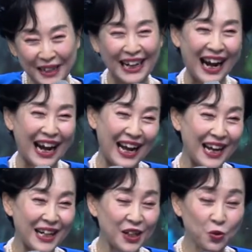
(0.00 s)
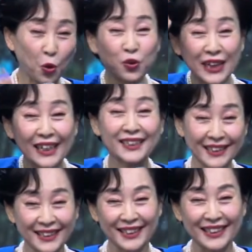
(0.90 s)
want to change my
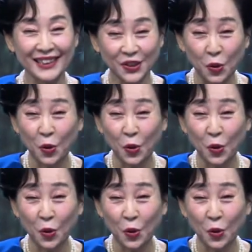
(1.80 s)
product.